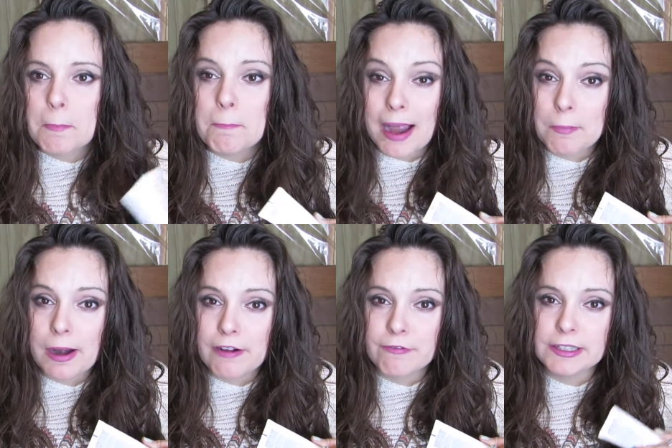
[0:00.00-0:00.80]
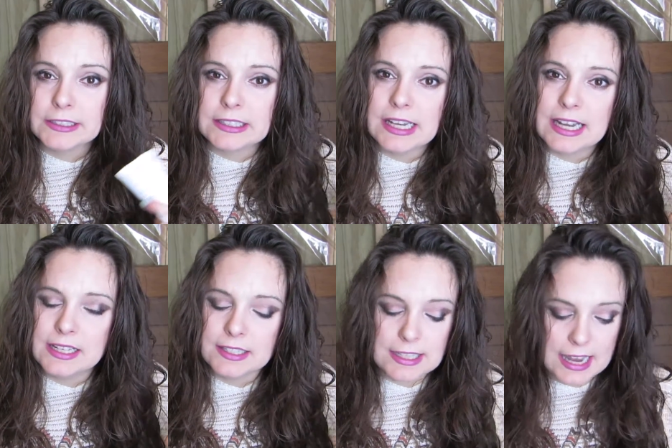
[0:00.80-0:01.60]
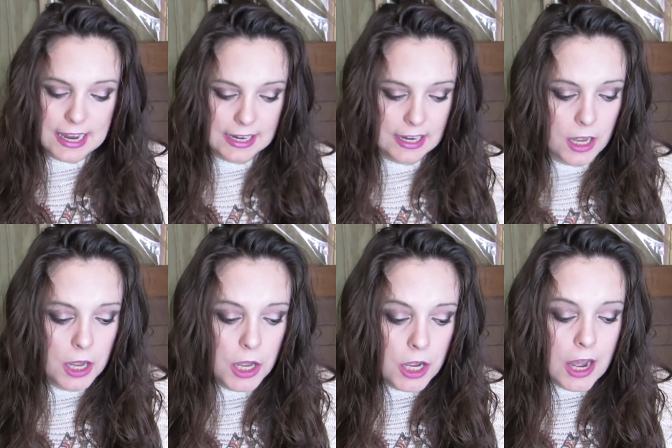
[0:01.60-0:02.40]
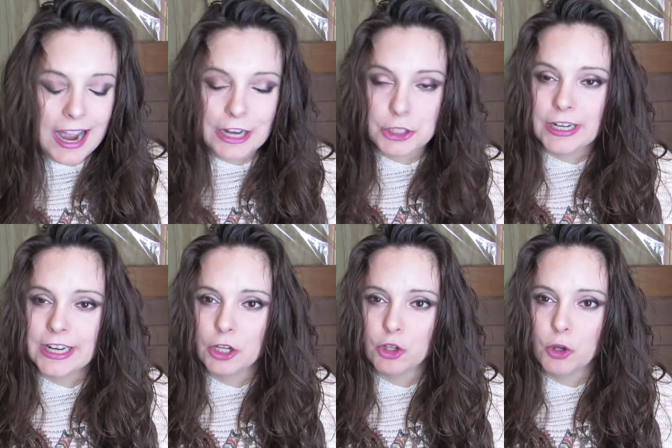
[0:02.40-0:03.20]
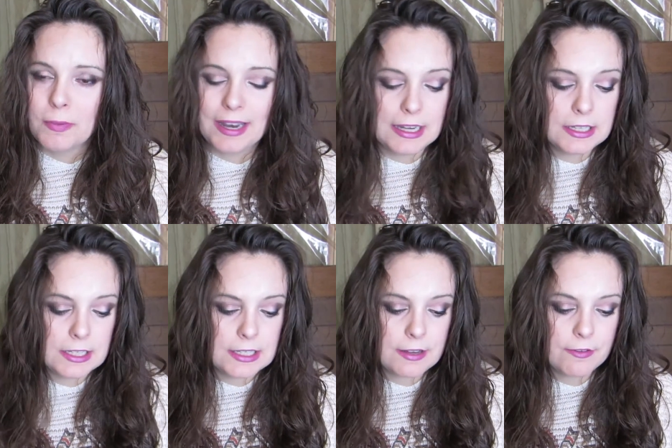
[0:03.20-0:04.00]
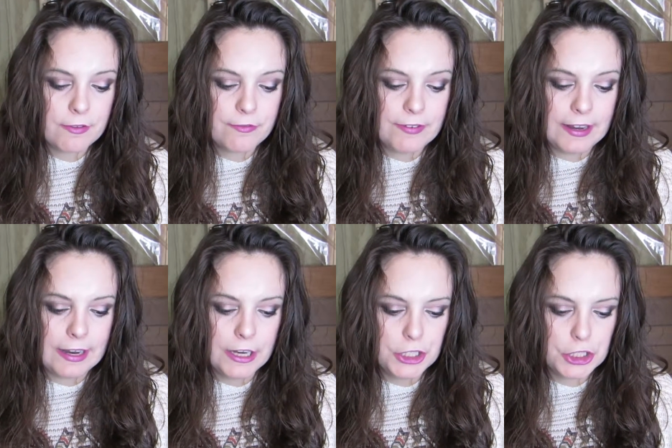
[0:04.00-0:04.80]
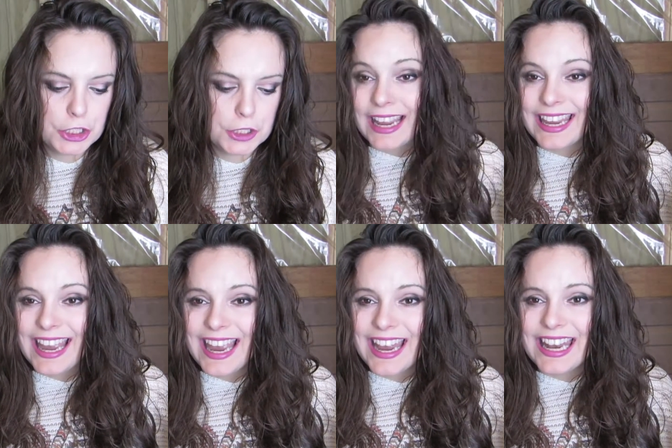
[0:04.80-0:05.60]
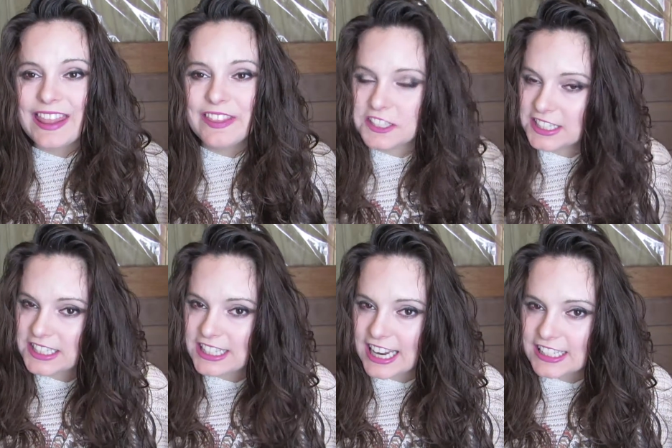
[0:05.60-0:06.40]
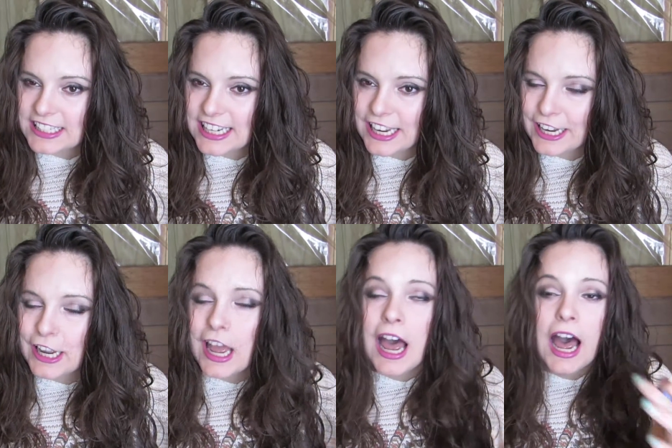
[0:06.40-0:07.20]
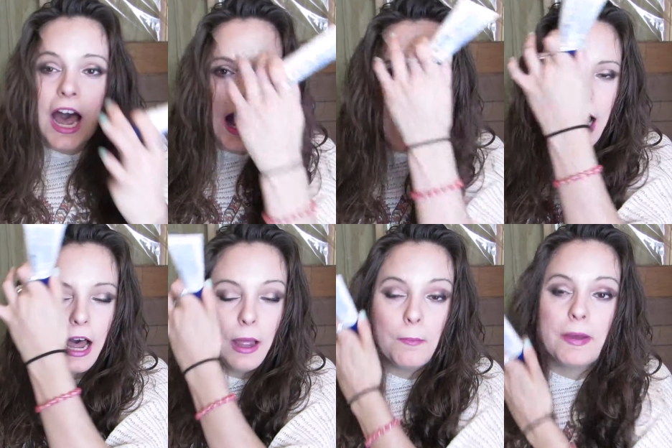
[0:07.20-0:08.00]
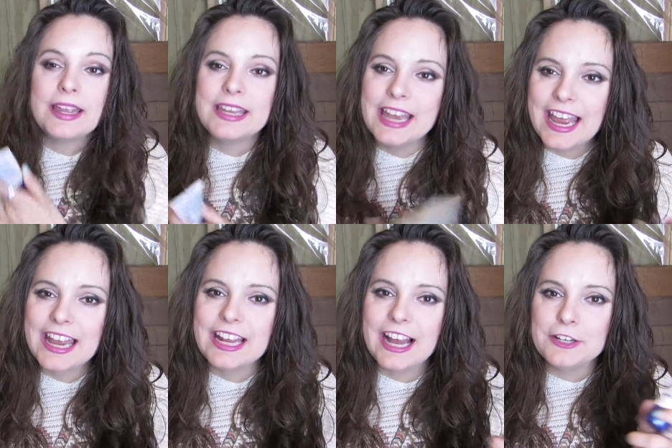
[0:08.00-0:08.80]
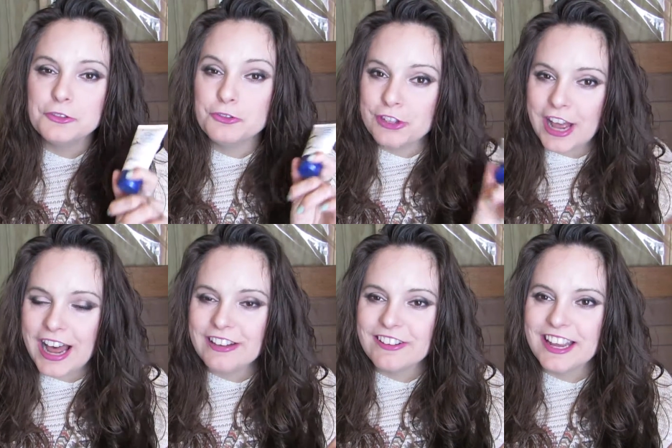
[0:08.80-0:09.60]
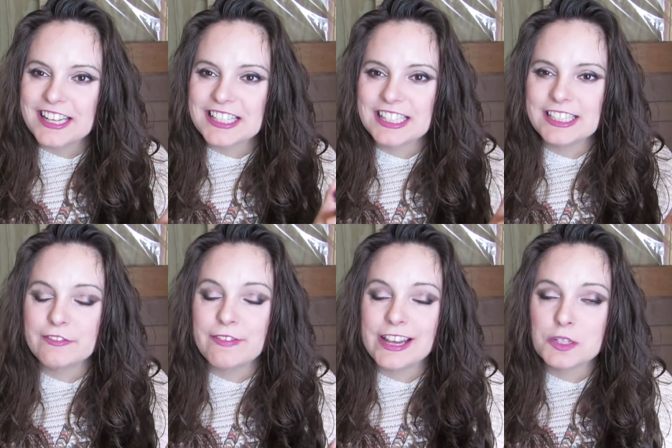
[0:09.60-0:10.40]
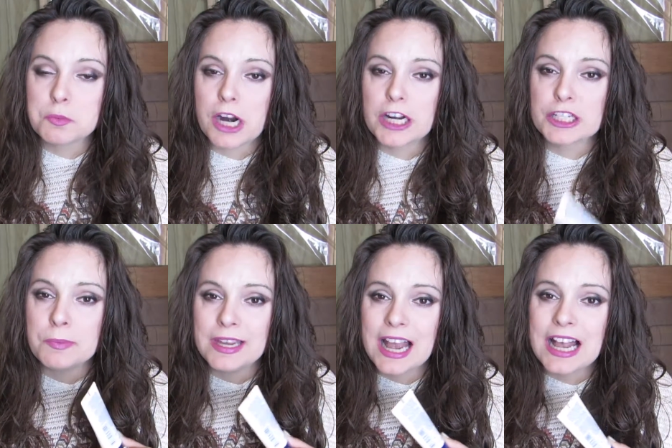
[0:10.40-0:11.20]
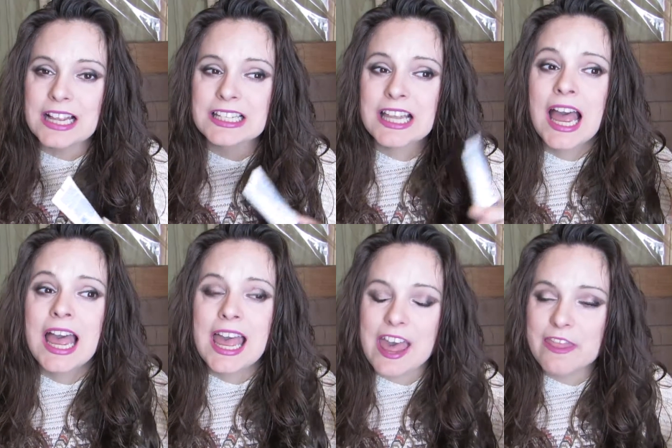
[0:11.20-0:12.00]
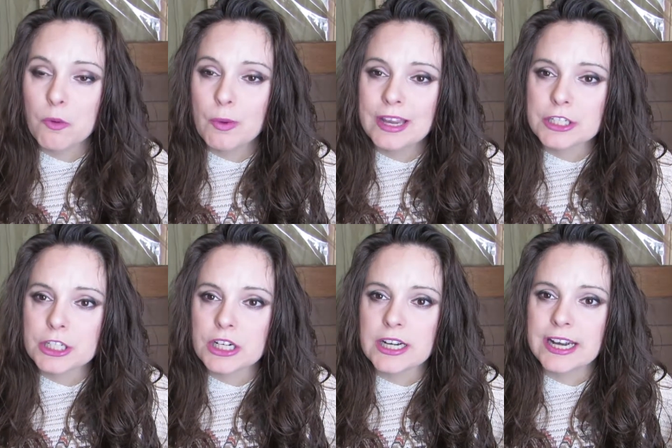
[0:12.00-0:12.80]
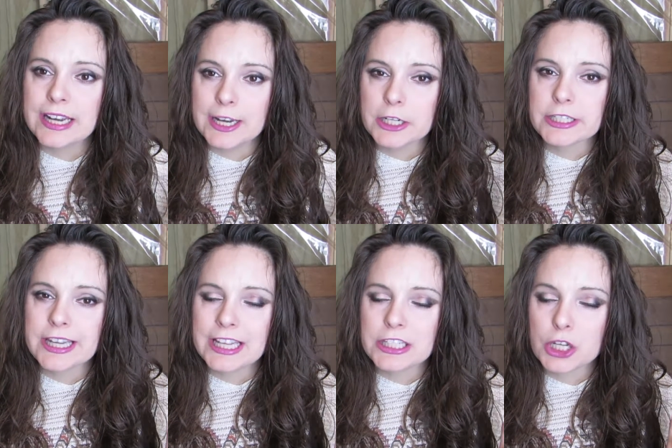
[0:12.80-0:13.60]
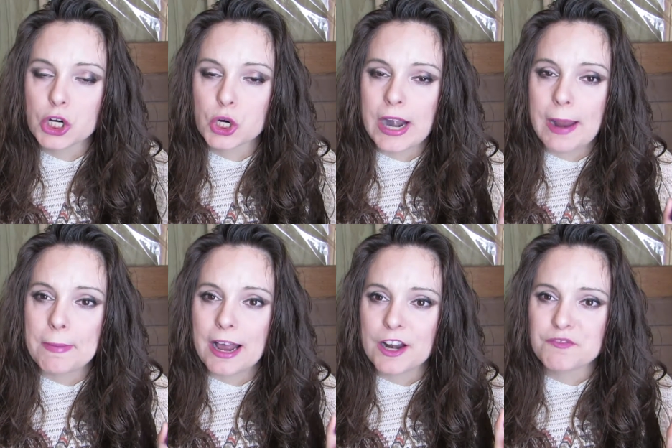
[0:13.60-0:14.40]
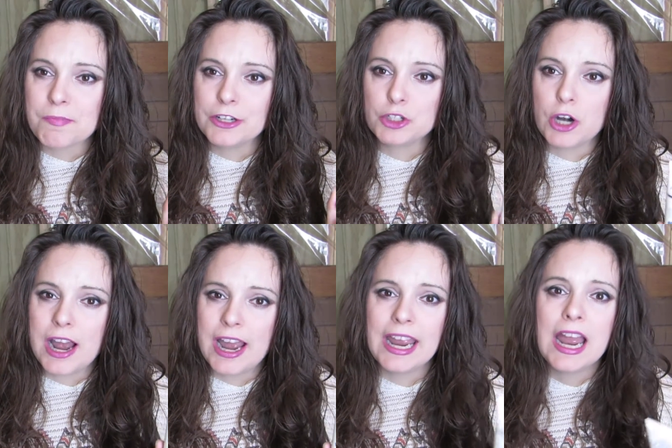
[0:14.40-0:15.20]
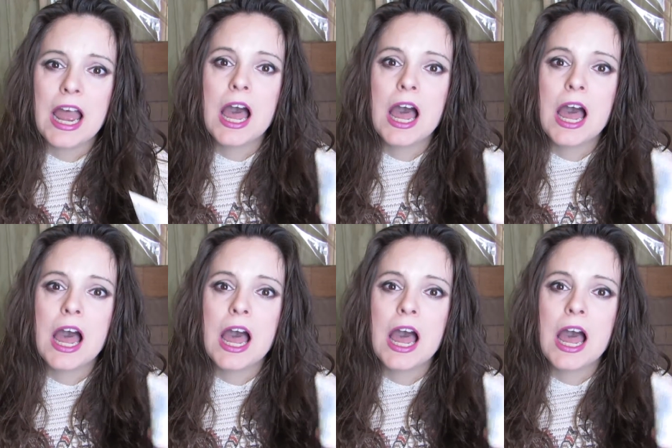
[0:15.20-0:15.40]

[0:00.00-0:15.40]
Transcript: my preference is a hydrating, luminous finish. Again, this is scented. Again, I do not like scented face products because in the winter it irritates the crap out of my dry,